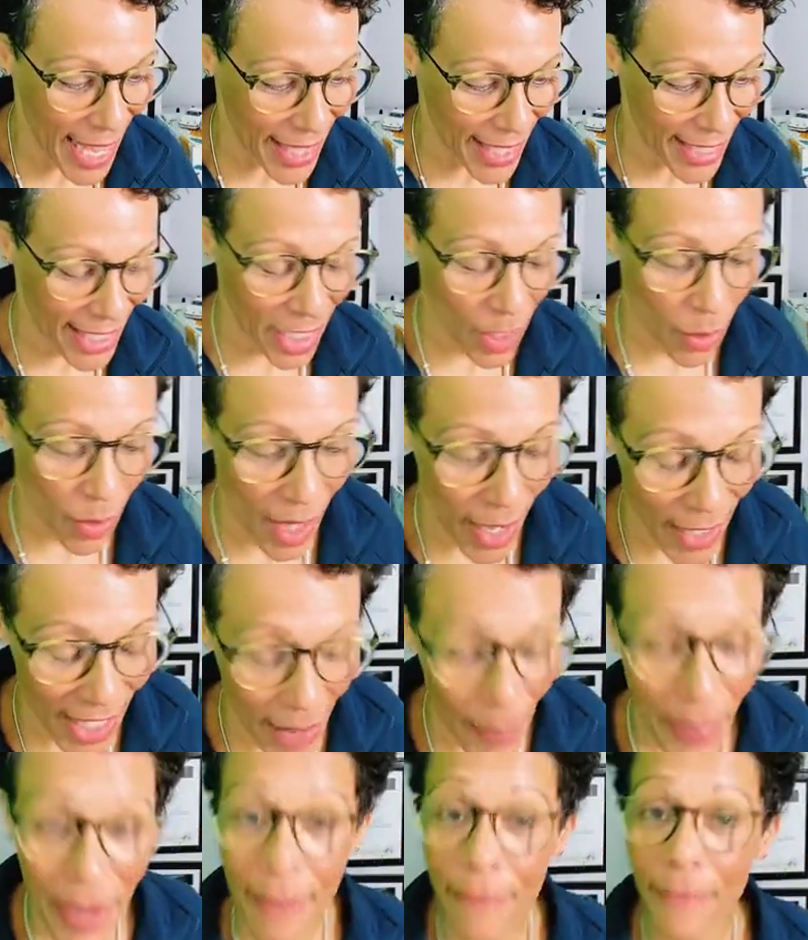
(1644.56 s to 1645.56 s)
They said,
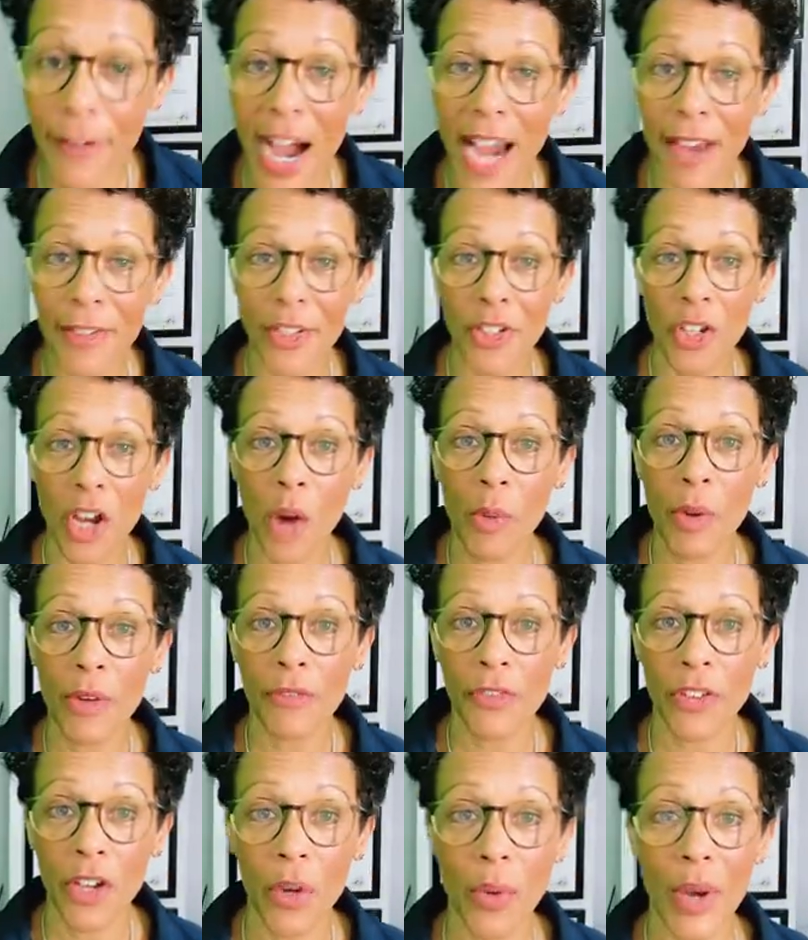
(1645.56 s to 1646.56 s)
gave me a 5-star
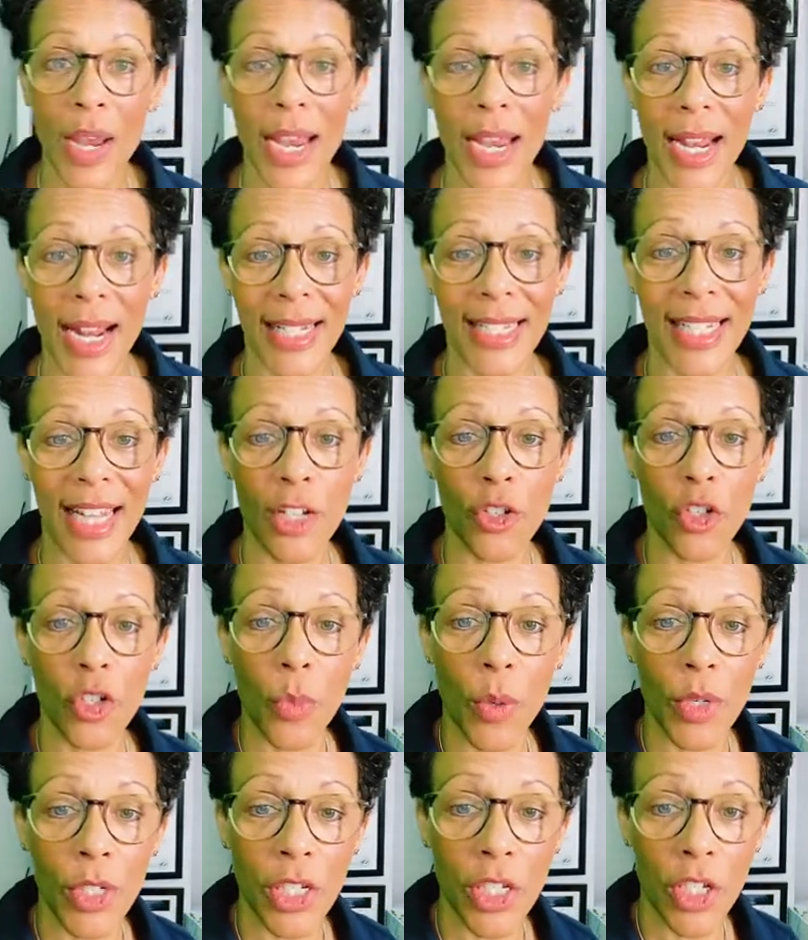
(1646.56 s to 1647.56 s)
review and said, I
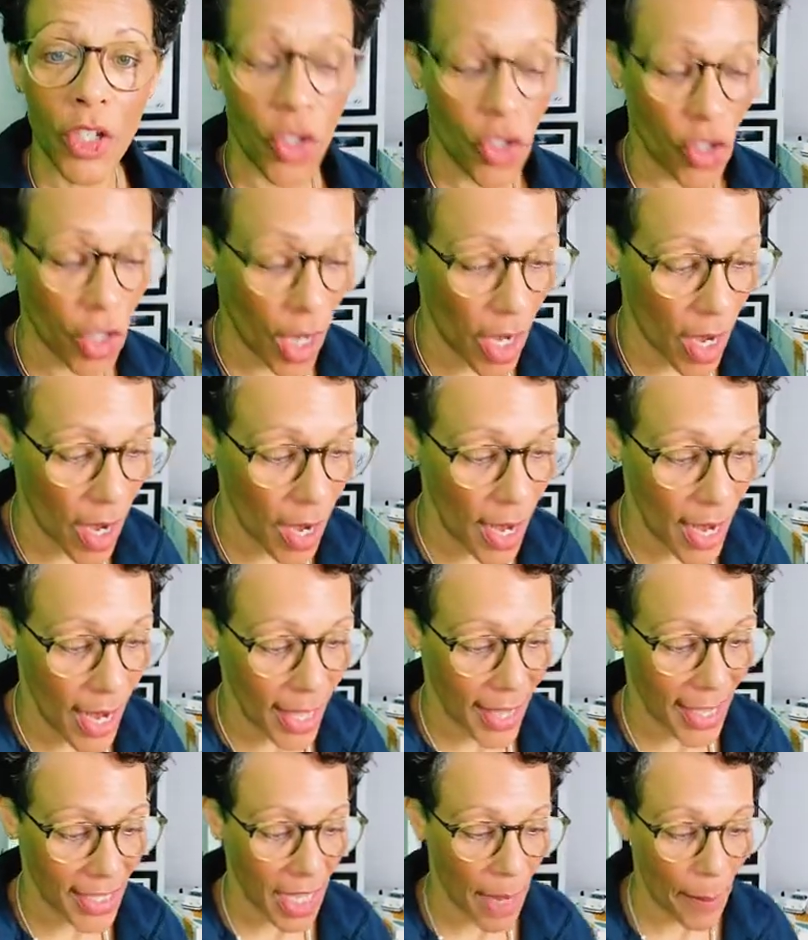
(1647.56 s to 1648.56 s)
just wanted to share
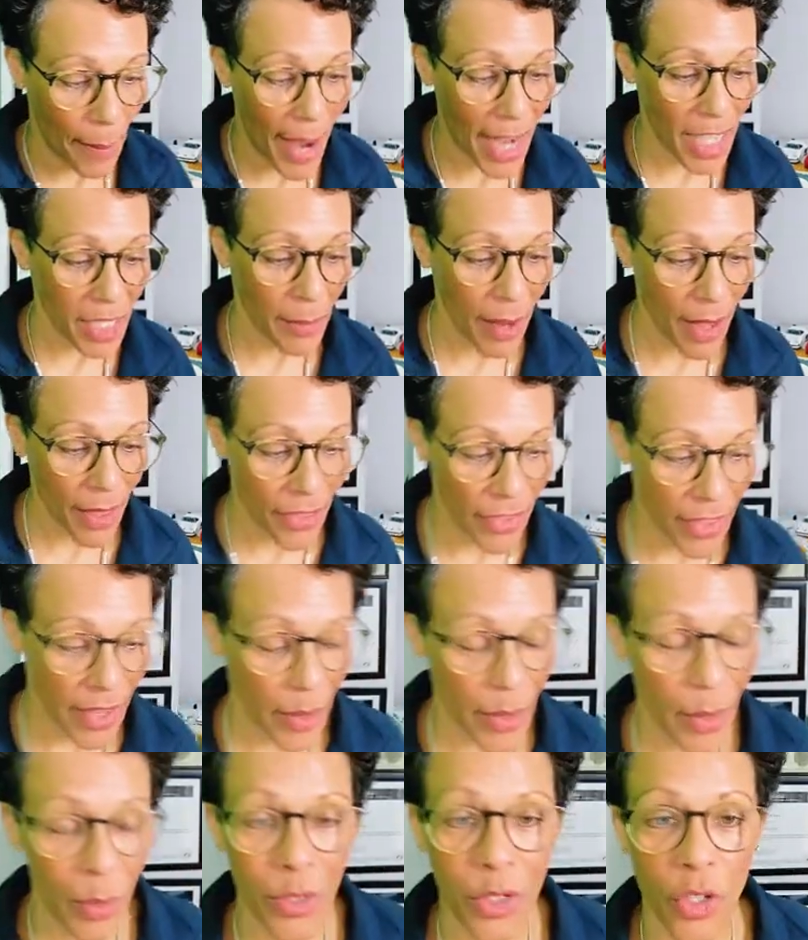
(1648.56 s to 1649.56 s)
as I passed my
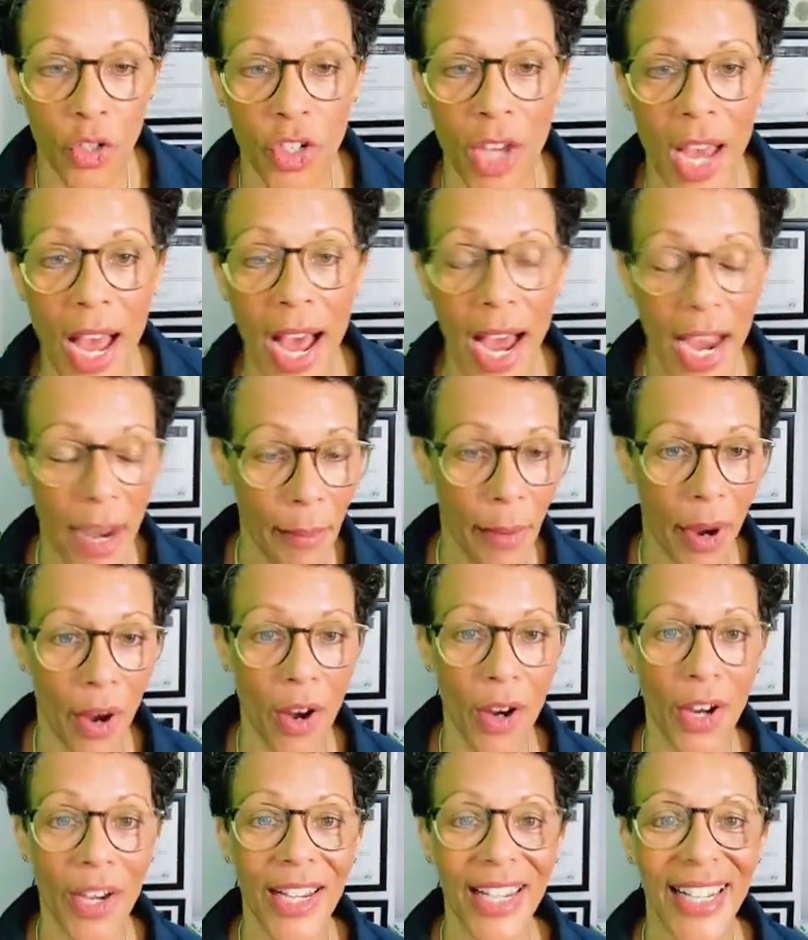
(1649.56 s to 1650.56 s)
theory with such a high
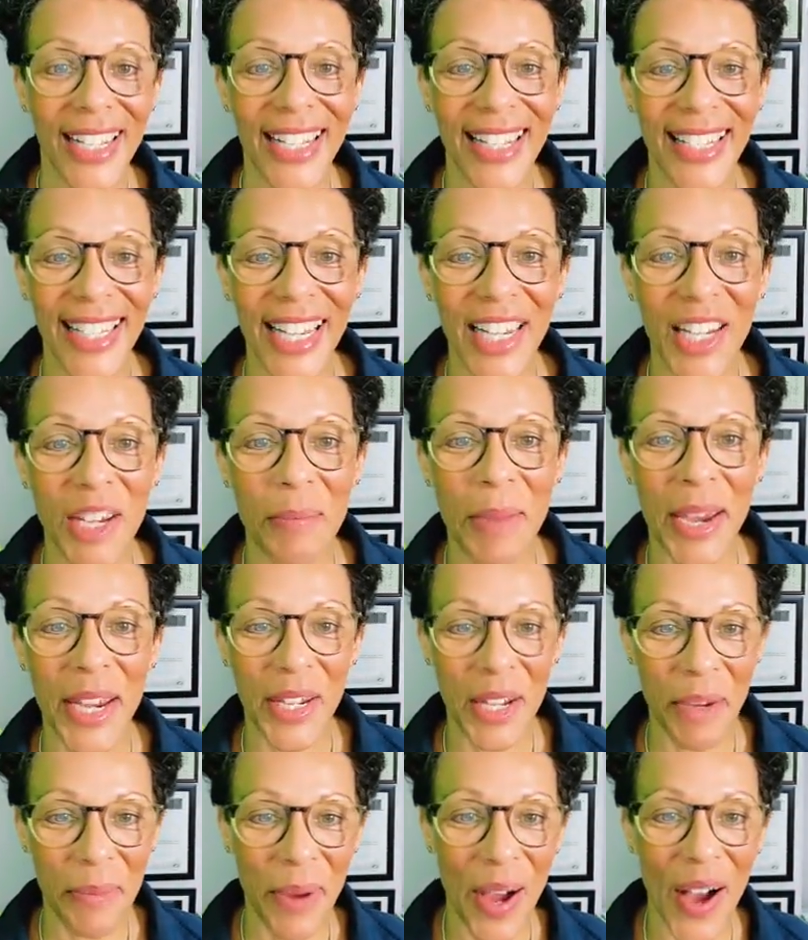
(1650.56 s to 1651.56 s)
mark. Thank you,
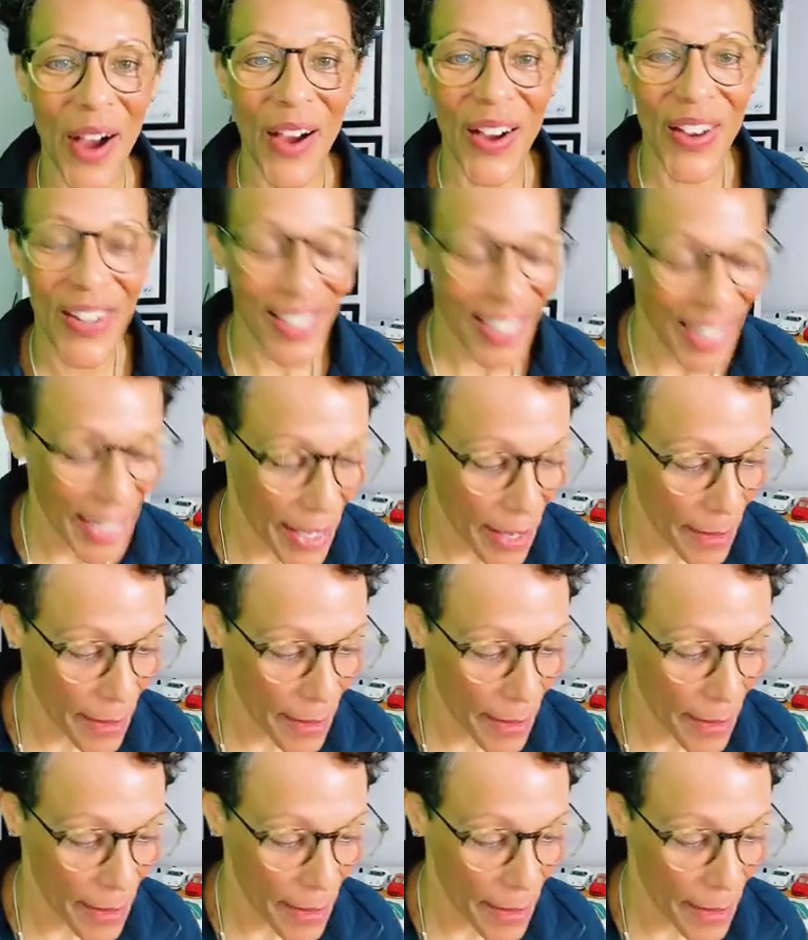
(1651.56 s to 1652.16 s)
makeup art.